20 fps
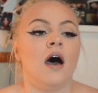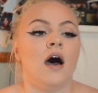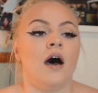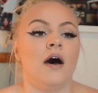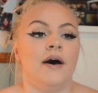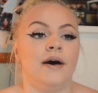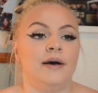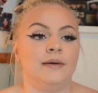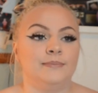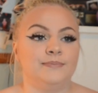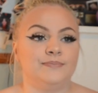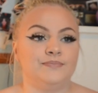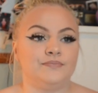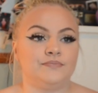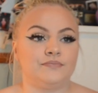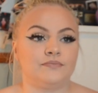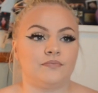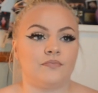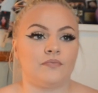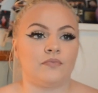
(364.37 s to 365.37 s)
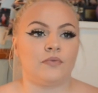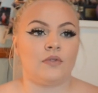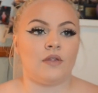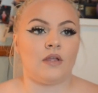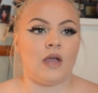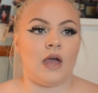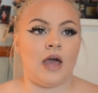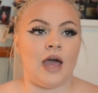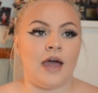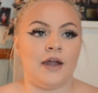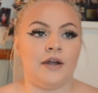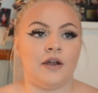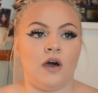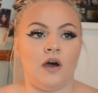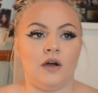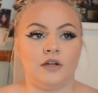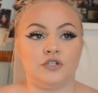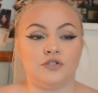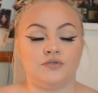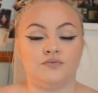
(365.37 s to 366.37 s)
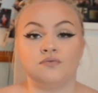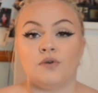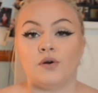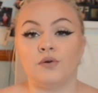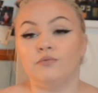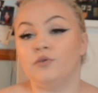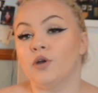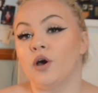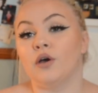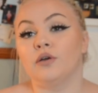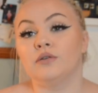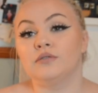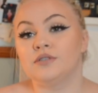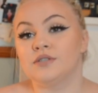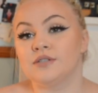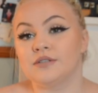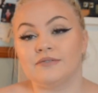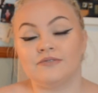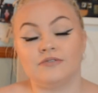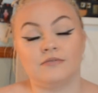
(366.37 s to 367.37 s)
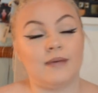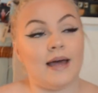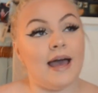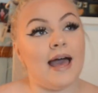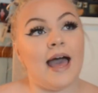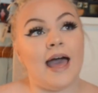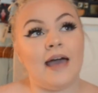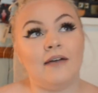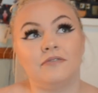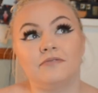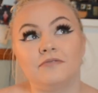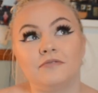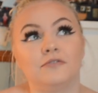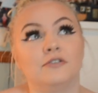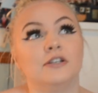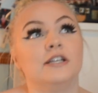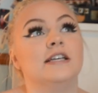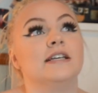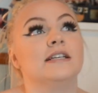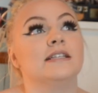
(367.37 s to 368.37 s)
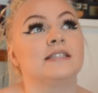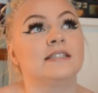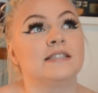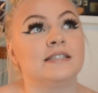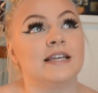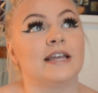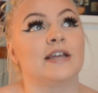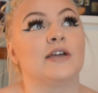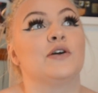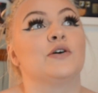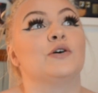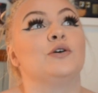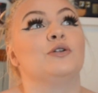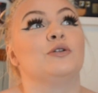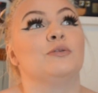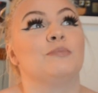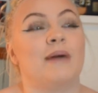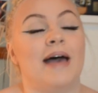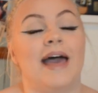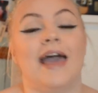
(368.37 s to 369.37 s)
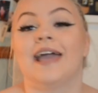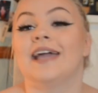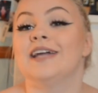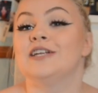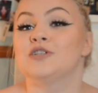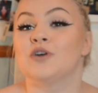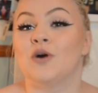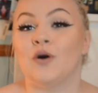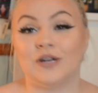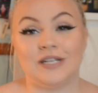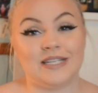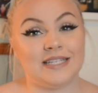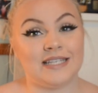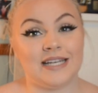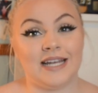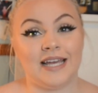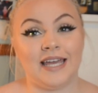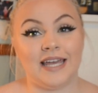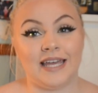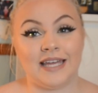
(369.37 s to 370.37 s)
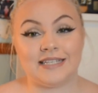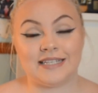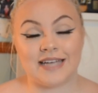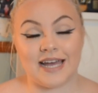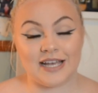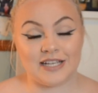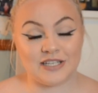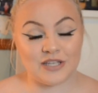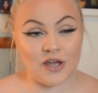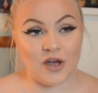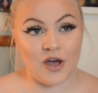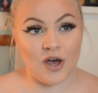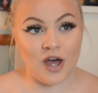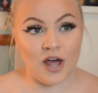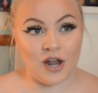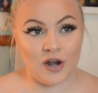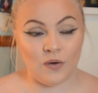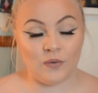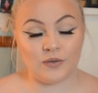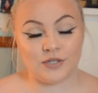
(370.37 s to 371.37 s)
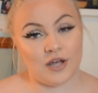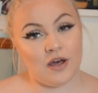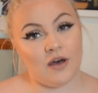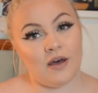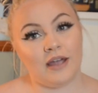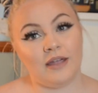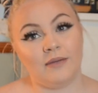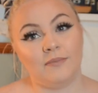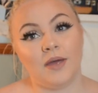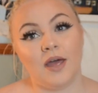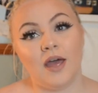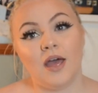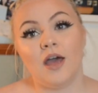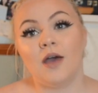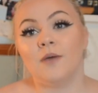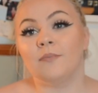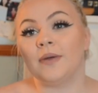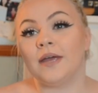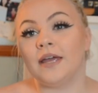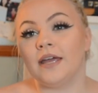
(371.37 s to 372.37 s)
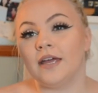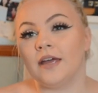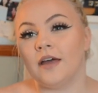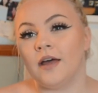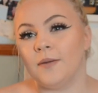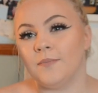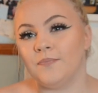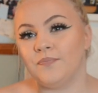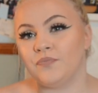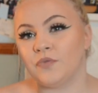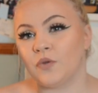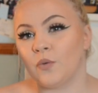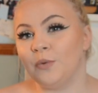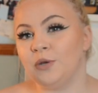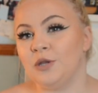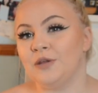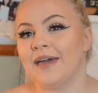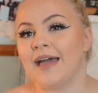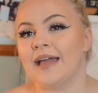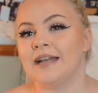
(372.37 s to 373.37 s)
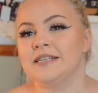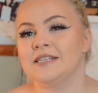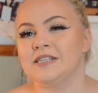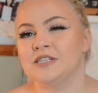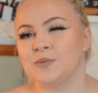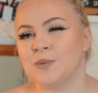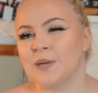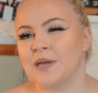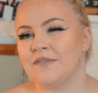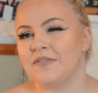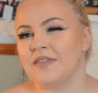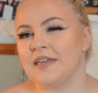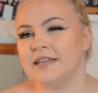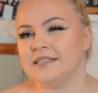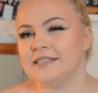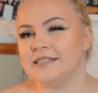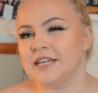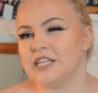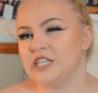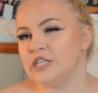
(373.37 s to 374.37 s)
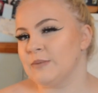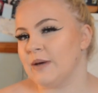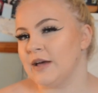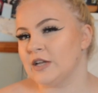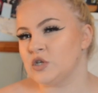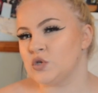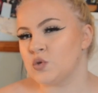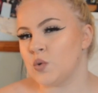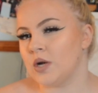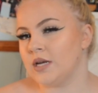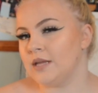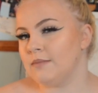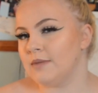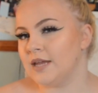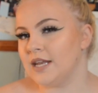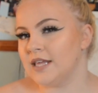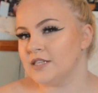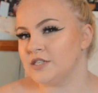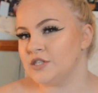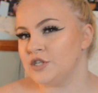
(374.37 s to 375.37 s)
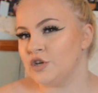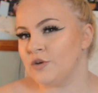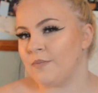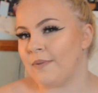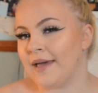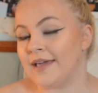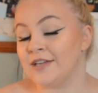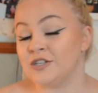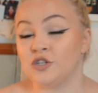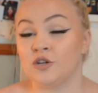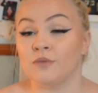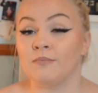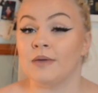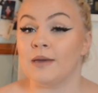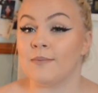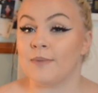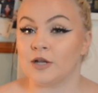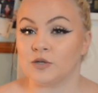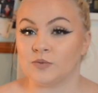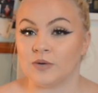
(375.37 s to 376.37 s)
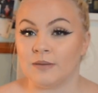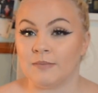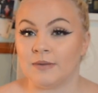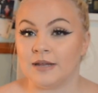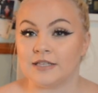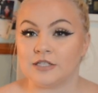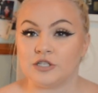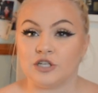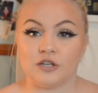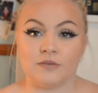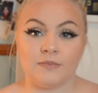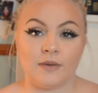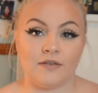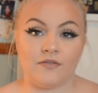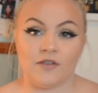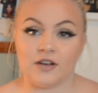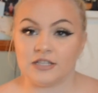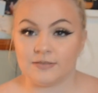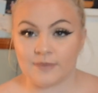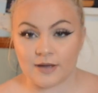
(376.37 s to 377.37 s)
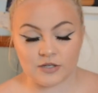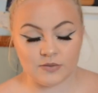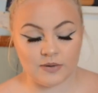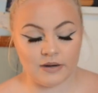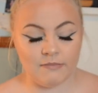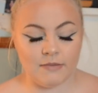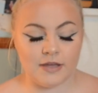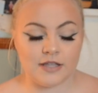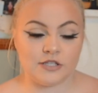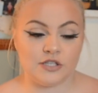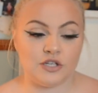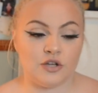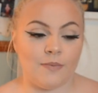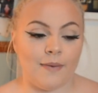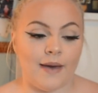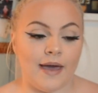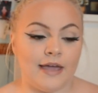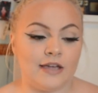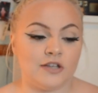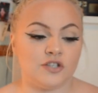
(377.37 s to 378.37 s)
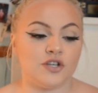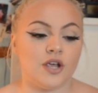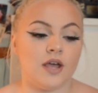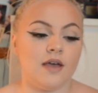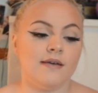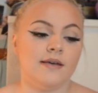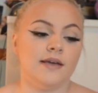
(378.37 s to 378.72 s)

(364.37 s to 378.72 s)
And I just wrote notes from every single page. Honestly, it takes a long time. But when you get into the swing of things, it takes you about 20 minutes to do a page. It took me about 20 minutes. It took my friends about 20 minutes to do a page.